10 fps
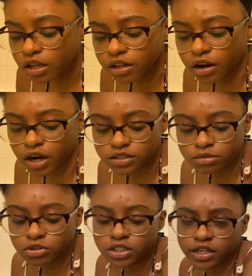The
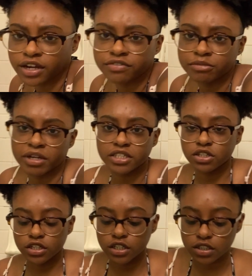Aussie Moist I got from like
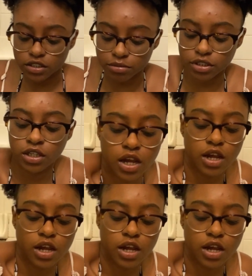Target or something.